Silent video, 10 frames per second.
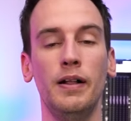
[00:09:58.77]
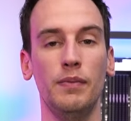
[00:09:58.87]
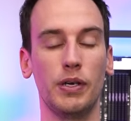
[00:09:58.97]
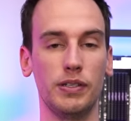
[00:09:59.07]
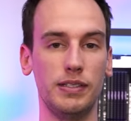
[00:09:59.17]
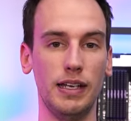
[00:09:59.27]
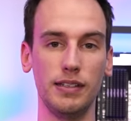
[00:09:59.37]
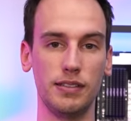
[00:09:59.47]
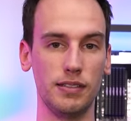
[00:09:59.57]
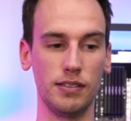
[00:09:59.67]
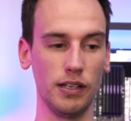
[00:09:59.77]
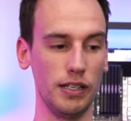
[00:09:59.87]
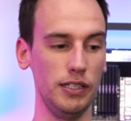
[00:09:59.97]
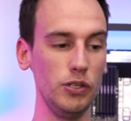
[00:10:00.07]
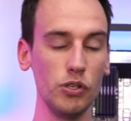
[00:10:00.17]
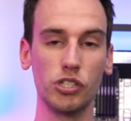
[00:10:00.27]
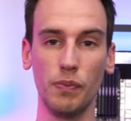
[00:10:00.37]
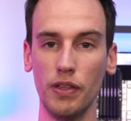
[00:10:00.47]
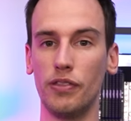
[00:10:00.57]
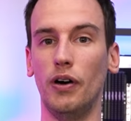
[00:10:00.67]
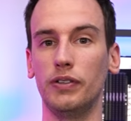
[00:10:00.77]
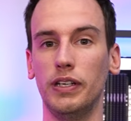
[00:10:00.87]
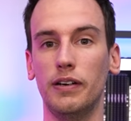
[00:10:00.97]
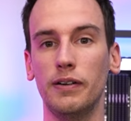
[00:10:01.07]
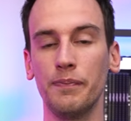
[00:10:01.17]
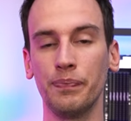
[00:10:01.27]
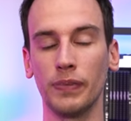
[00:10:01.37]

because that is still a huge myth out there,